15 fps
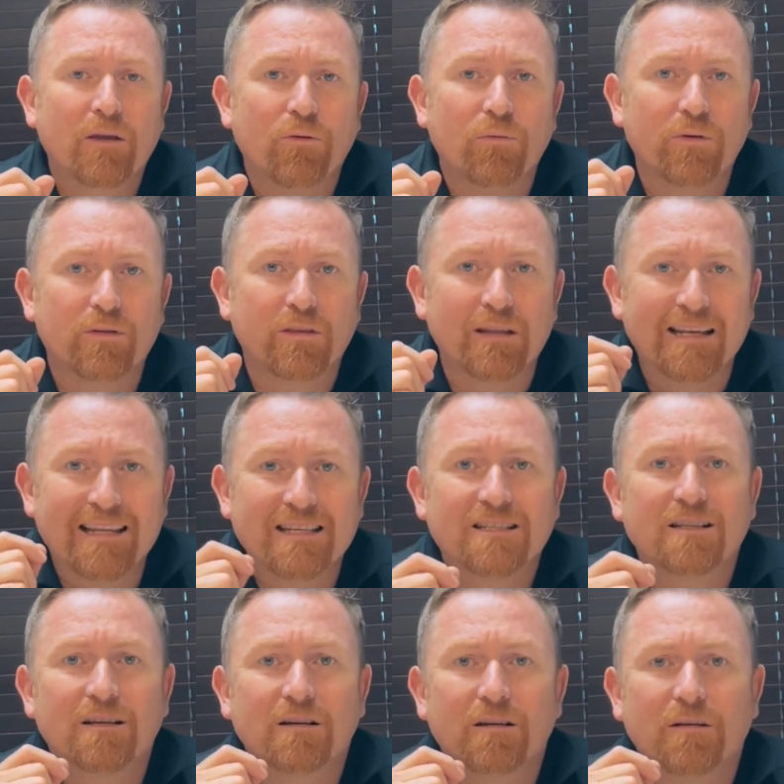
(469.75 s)
with the
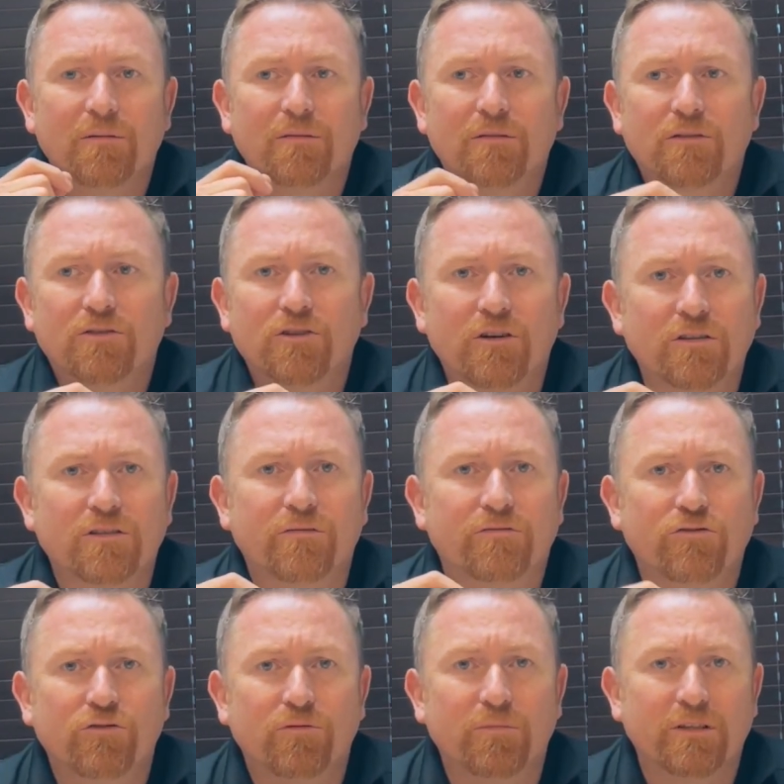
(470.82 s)
least chance of
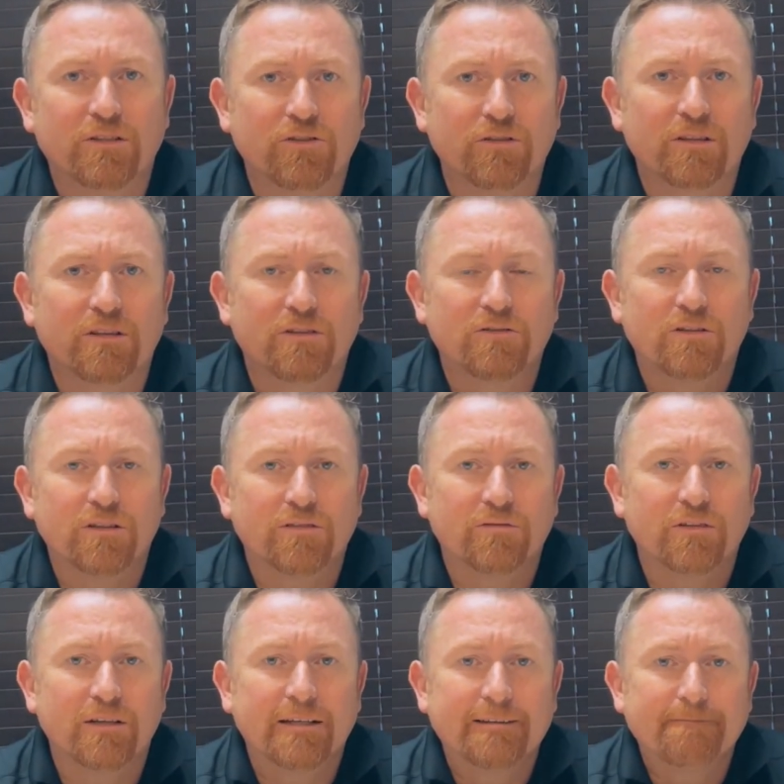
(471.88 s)
trauma during the transfer.
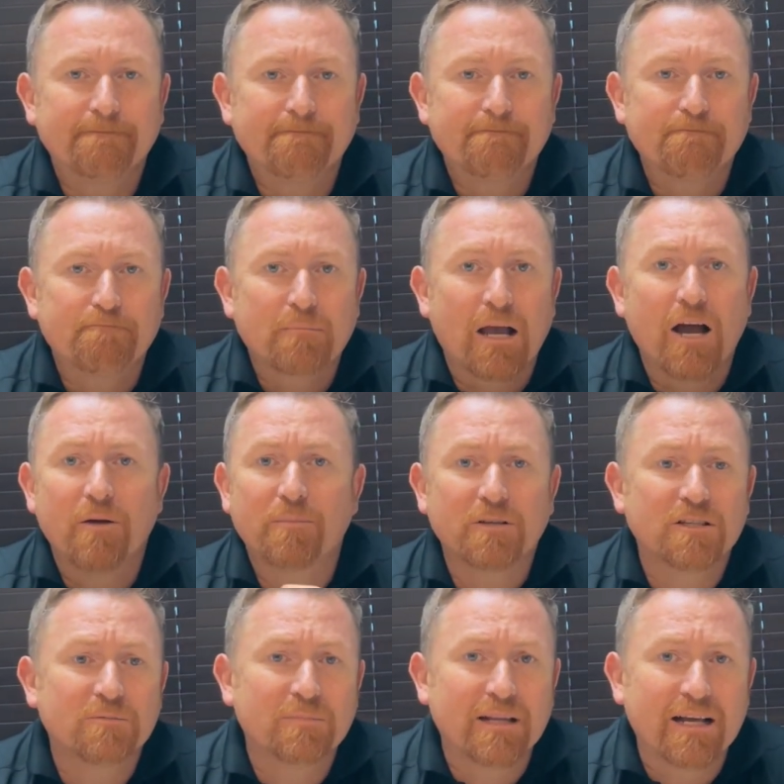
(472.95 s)
I hope this
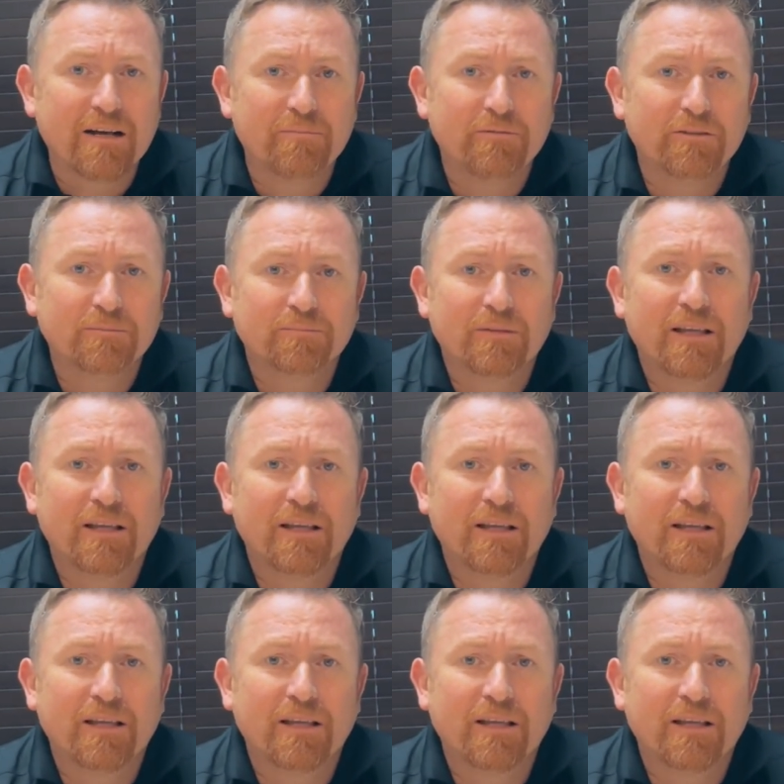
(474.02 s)
has been helpful.